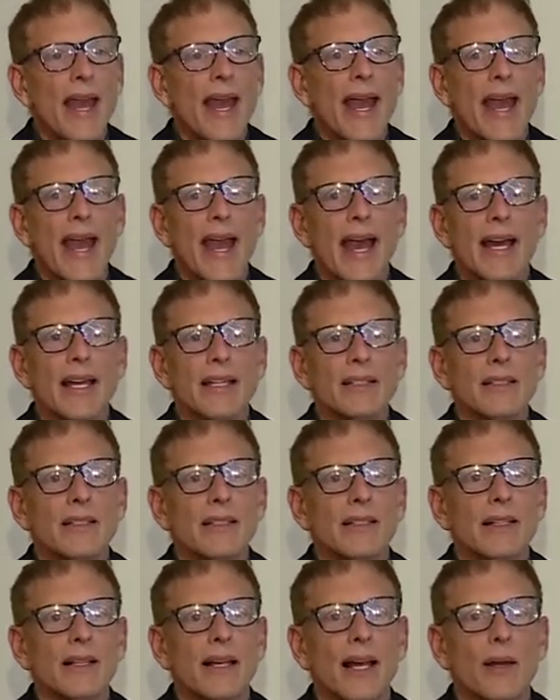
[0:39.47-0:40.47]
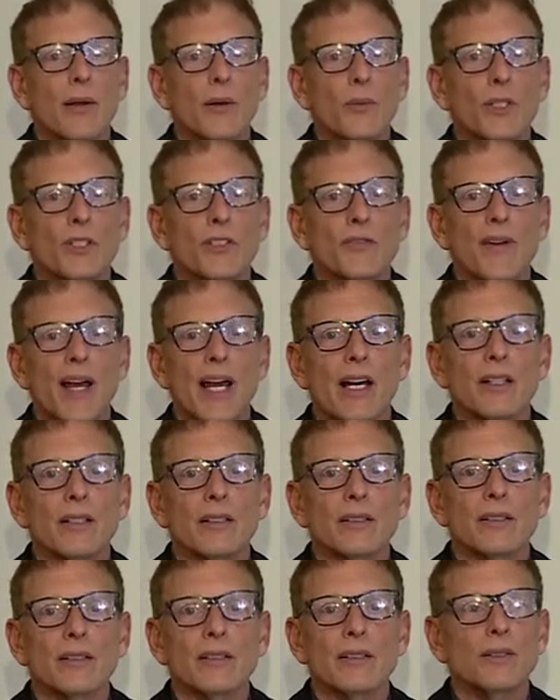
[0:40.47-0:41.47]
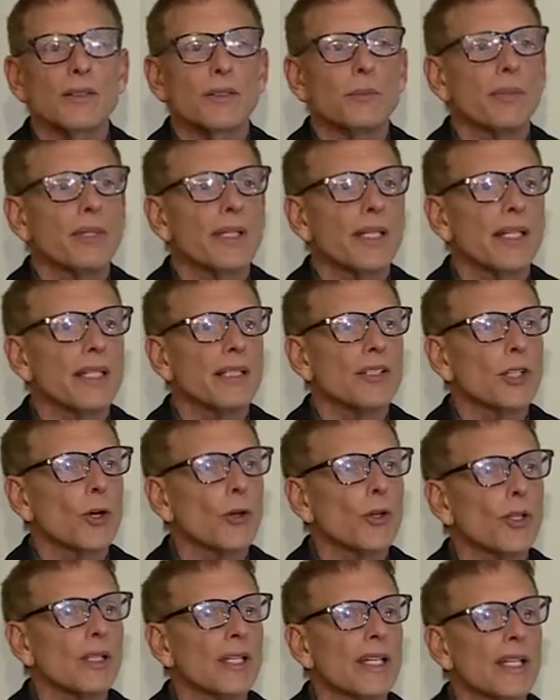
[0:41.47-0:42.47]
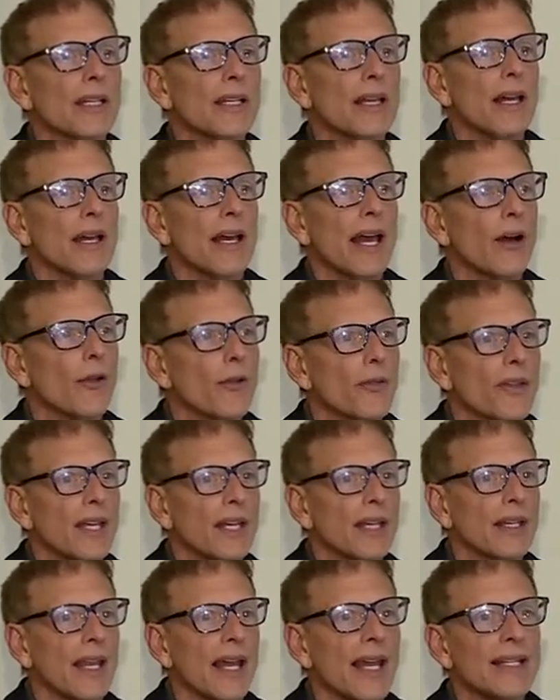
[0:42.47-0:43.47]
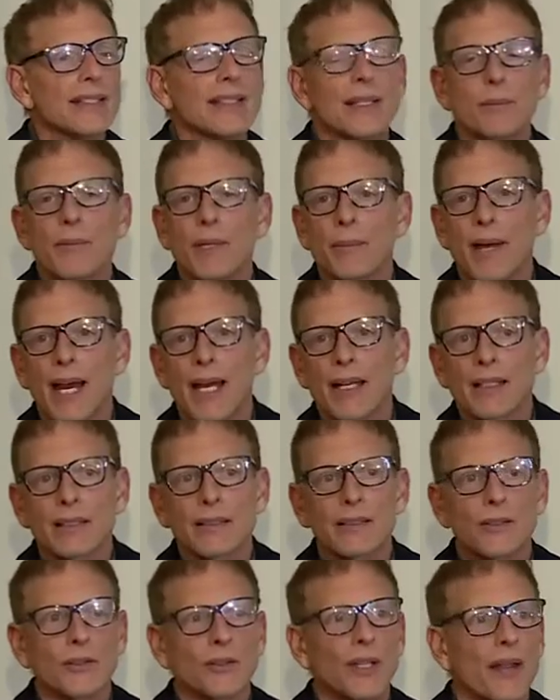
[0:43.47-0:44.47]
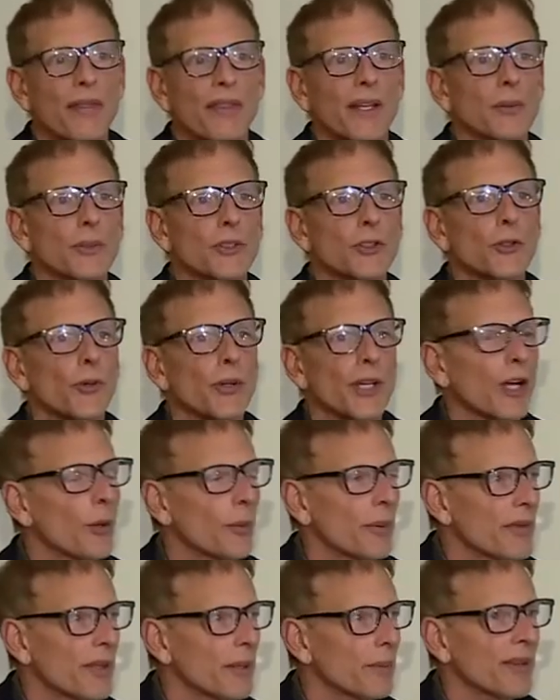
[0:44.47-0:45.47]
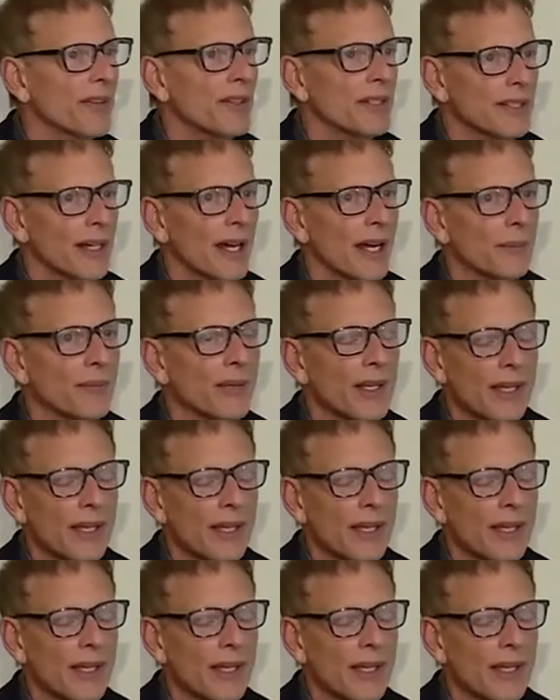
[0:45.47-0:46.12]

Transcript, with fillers: and was found to be totally healthy and asymptomatic, so nothing was going on with him at the time.